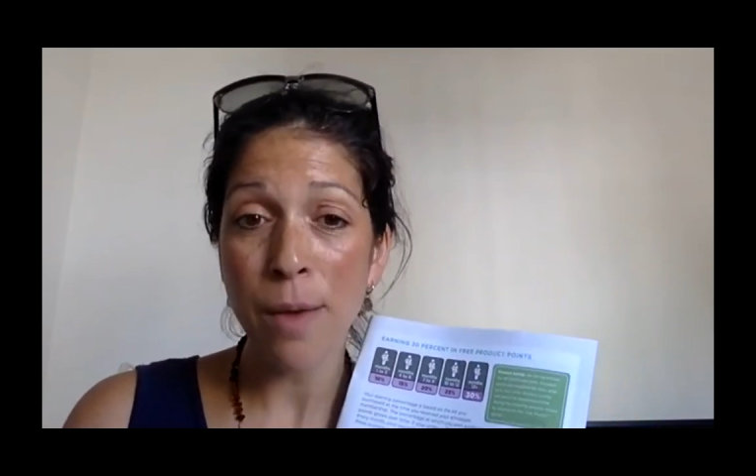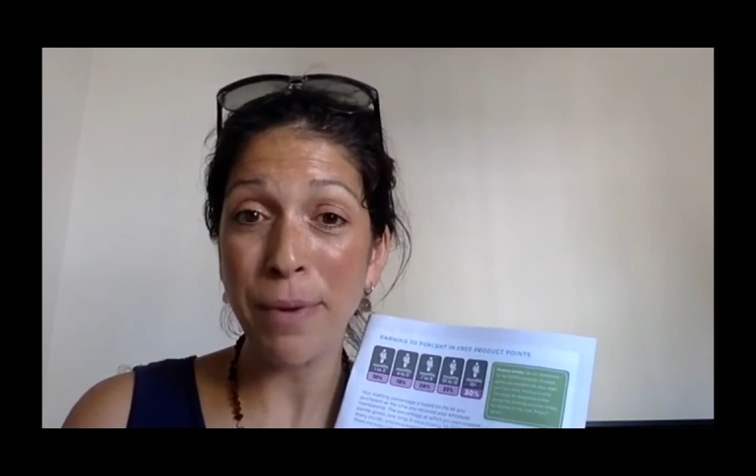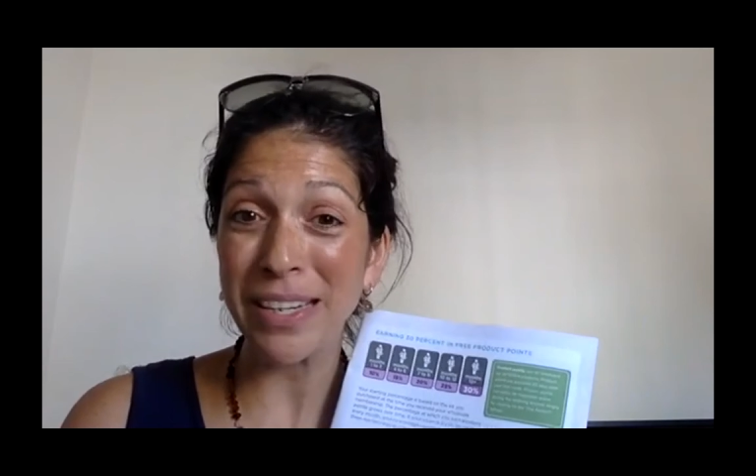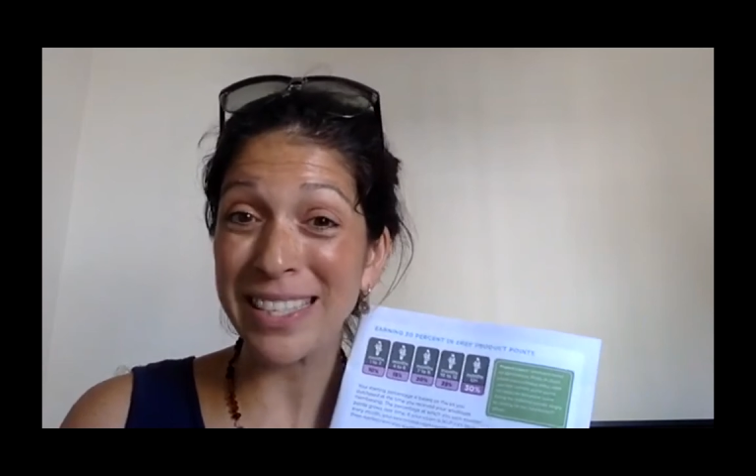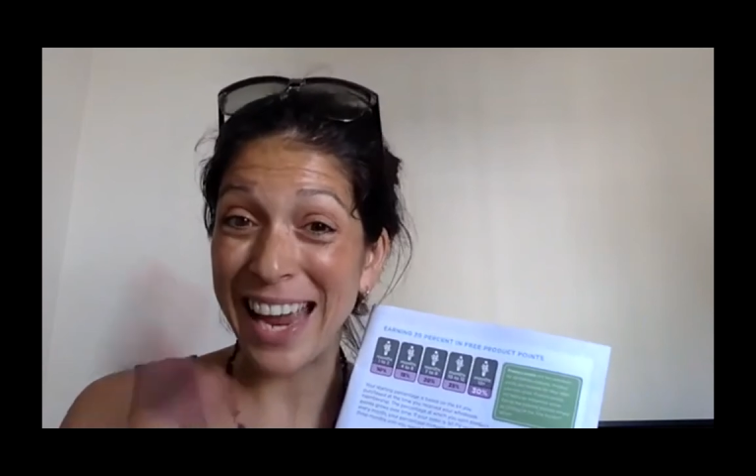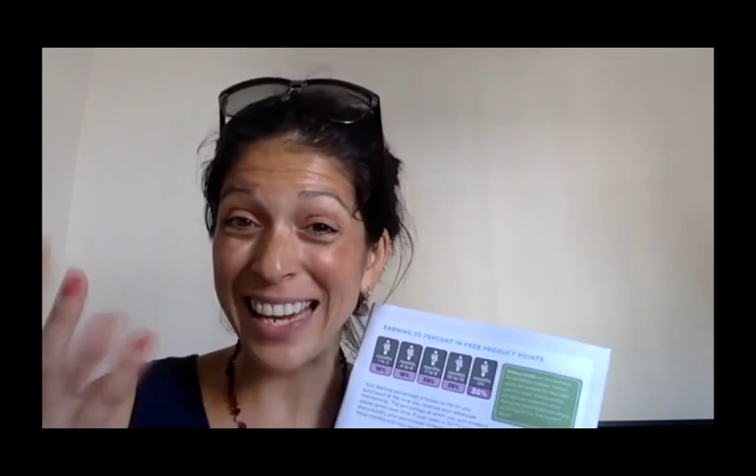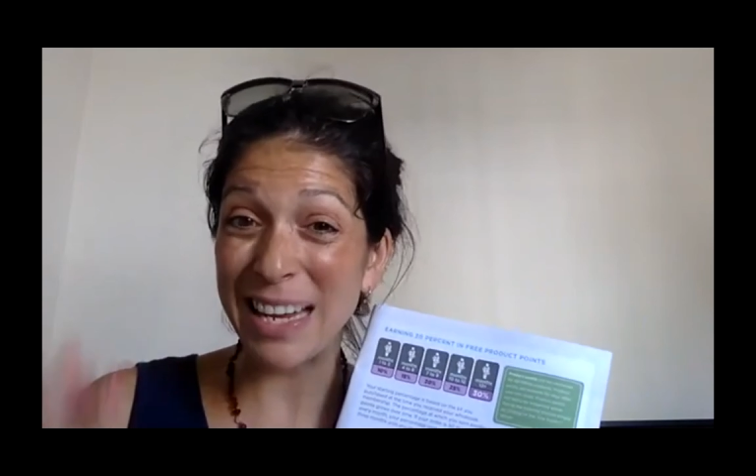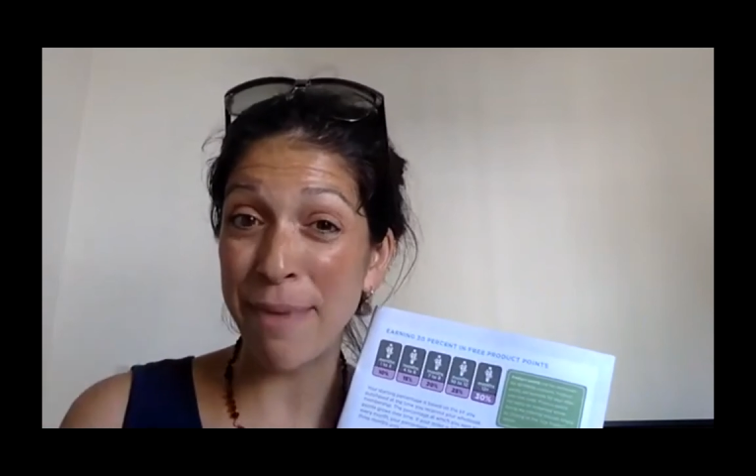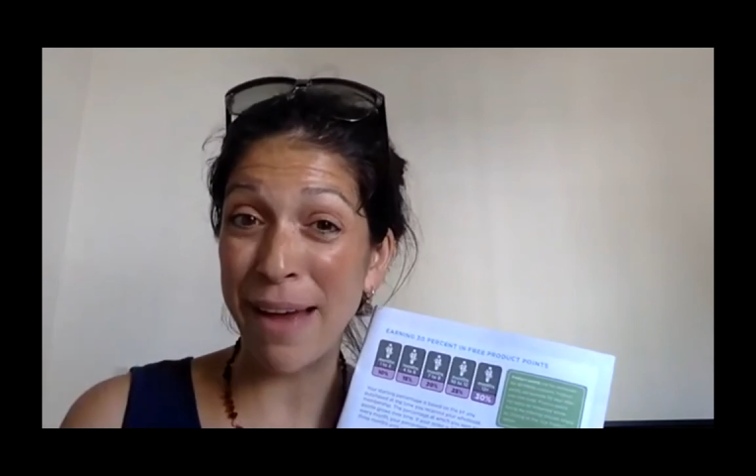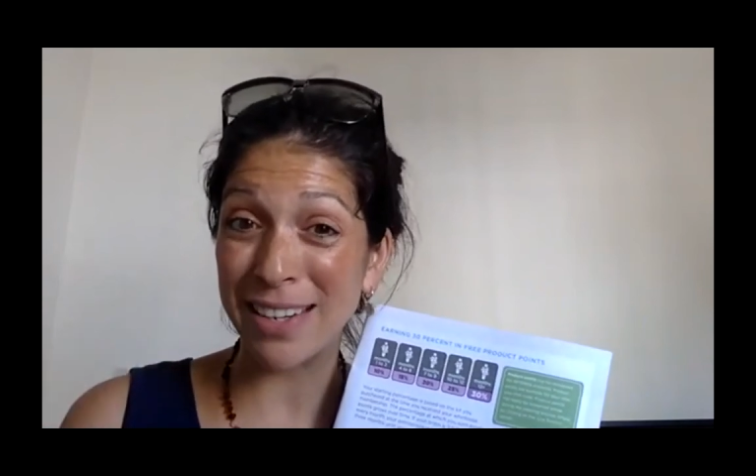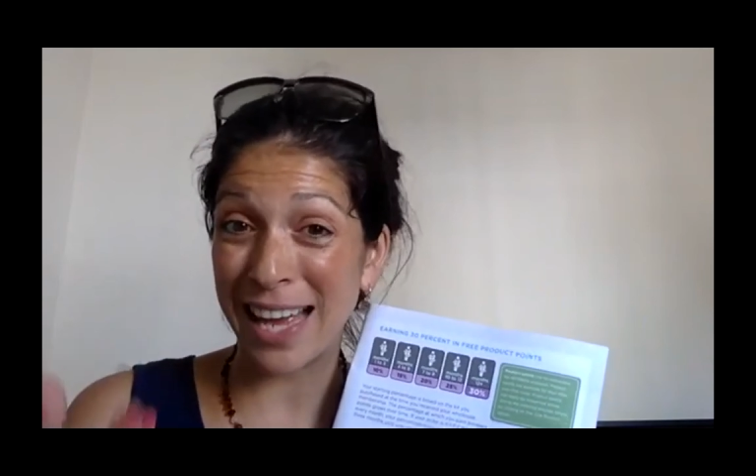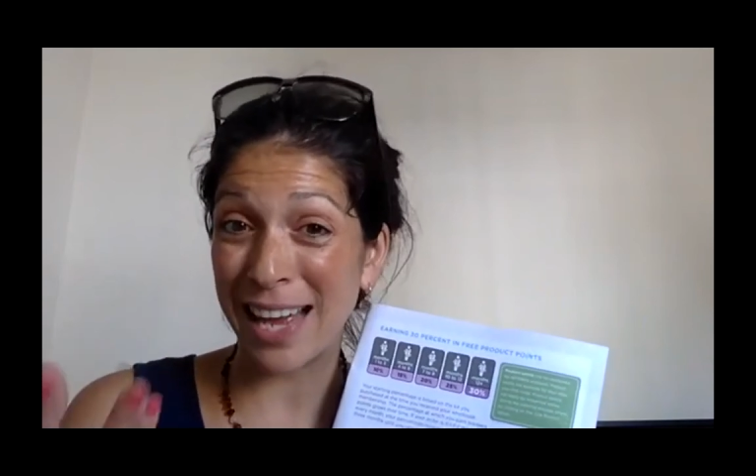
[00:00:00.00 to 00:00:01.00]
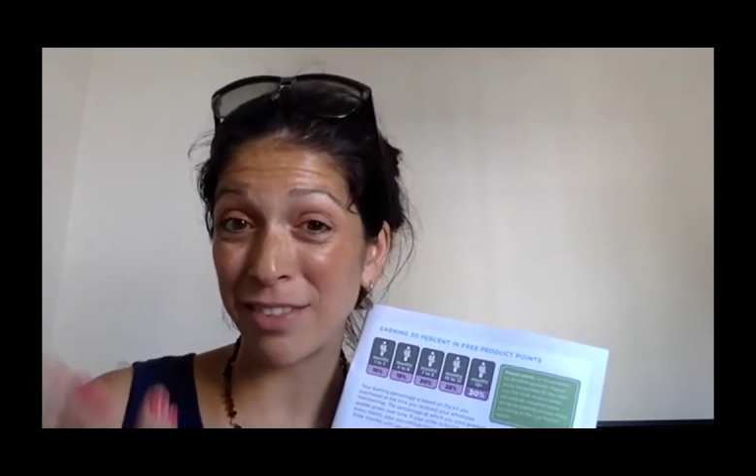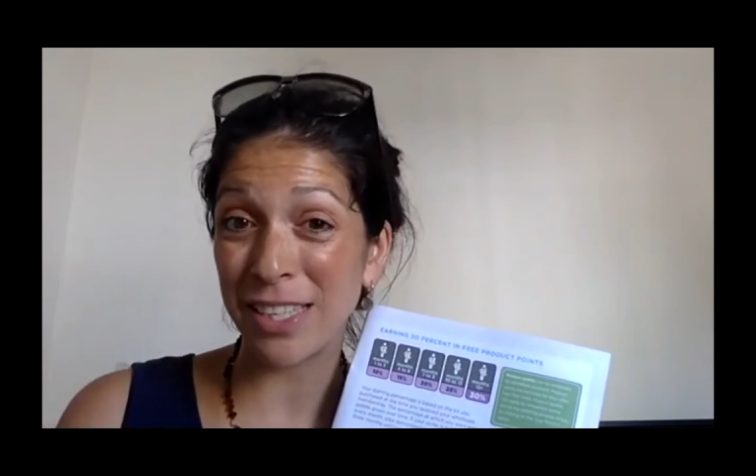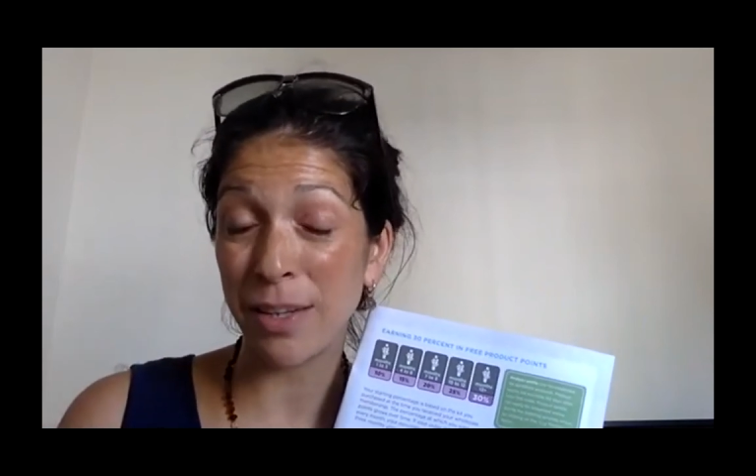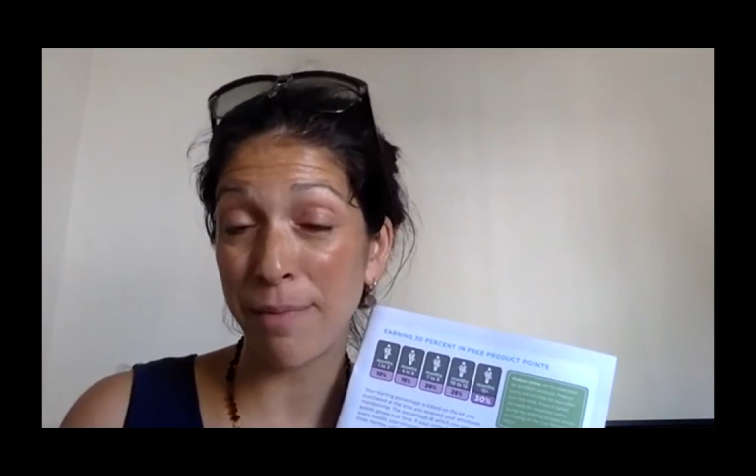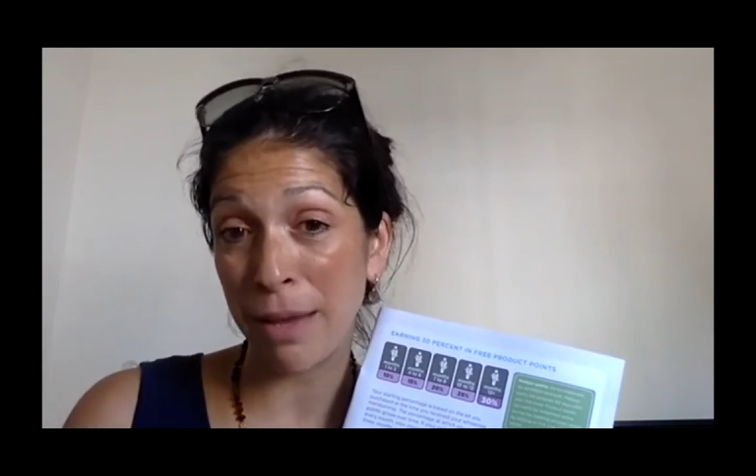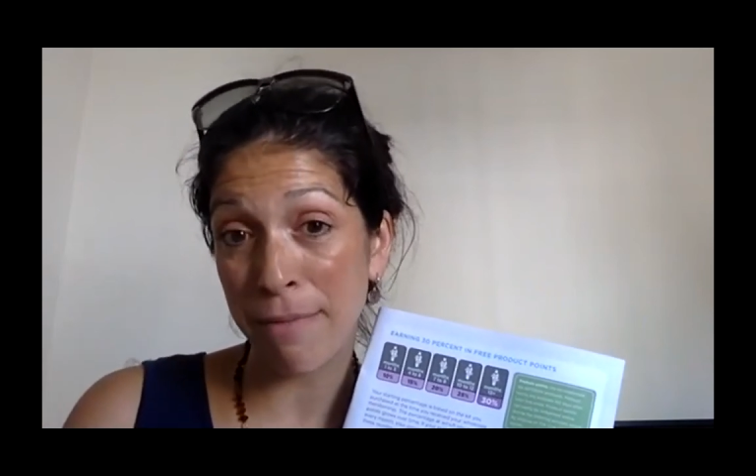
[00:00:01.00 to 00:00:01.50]
But take it back down to
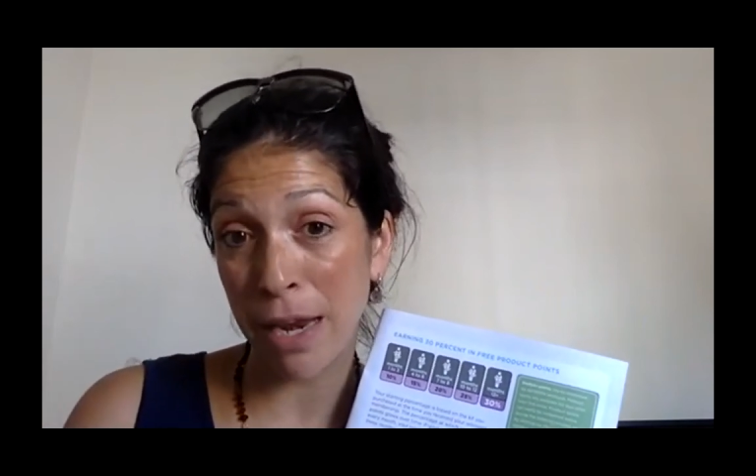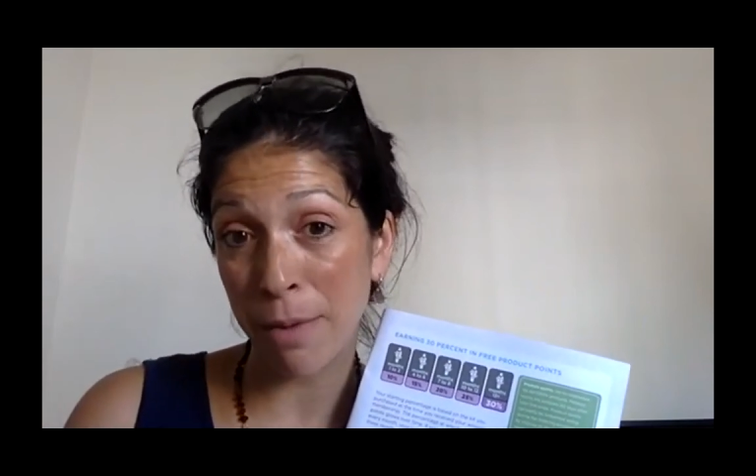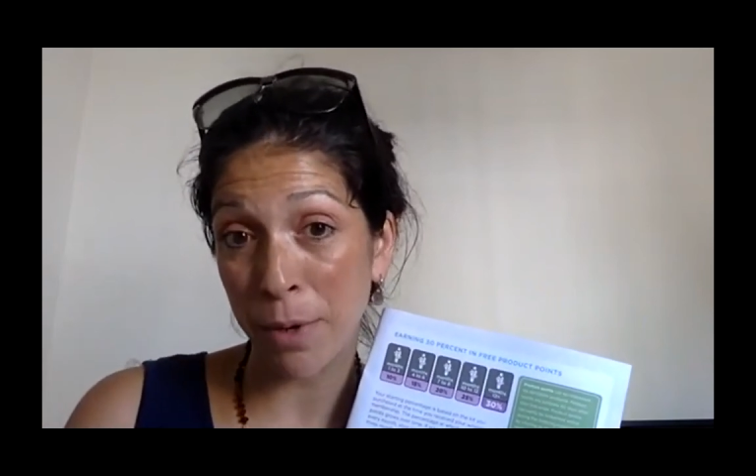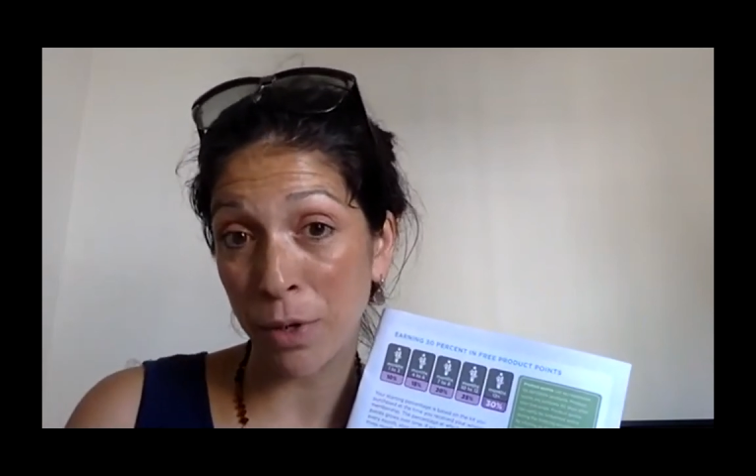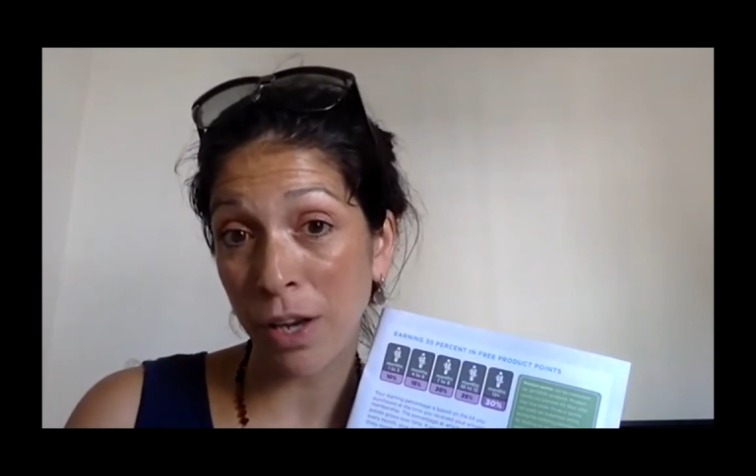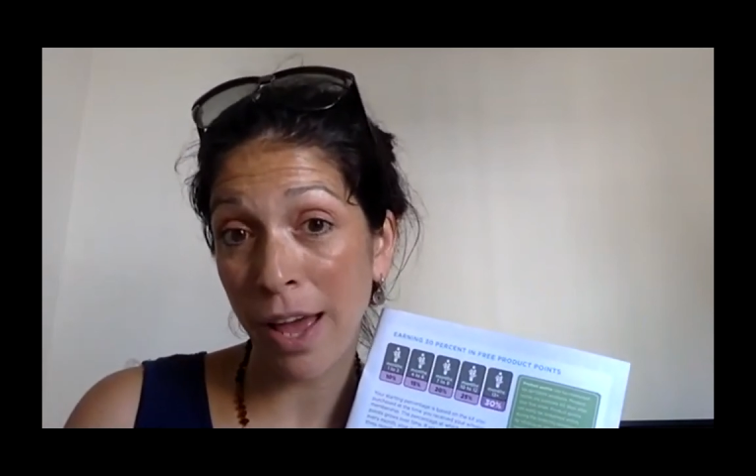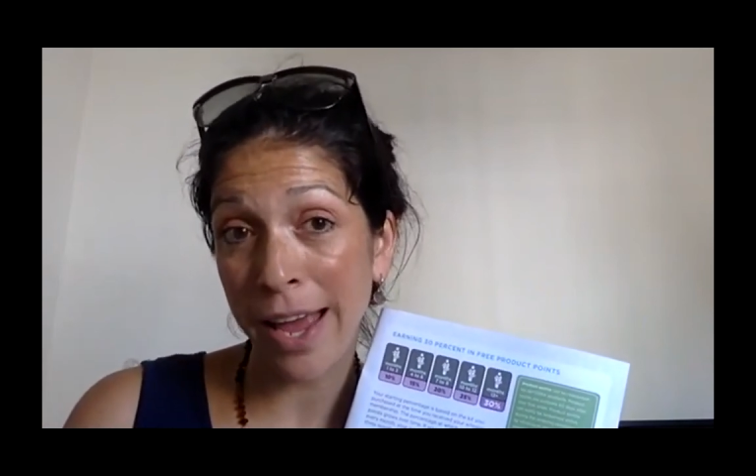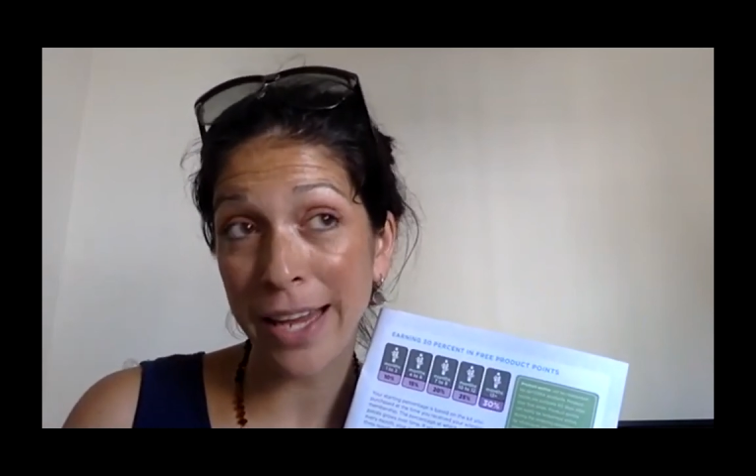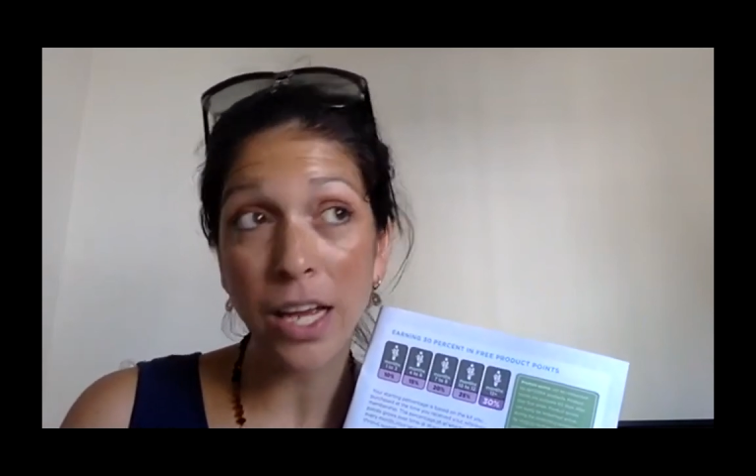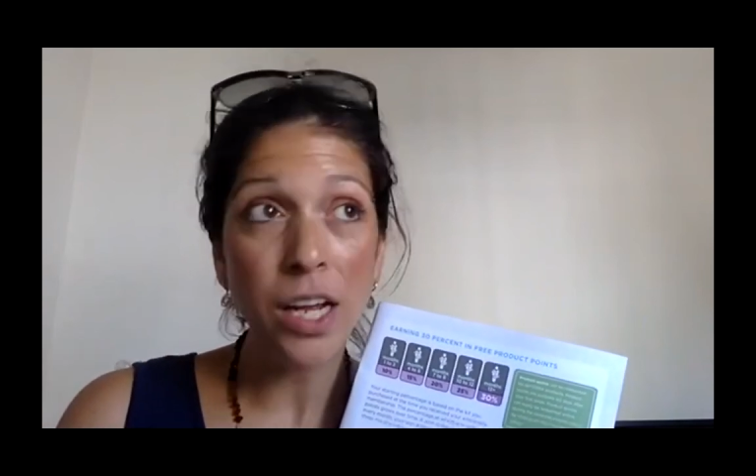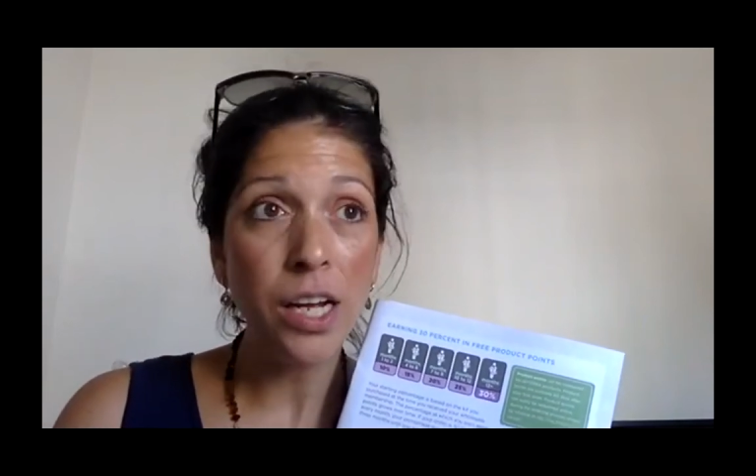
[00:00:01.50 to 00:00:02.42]
something minimal, like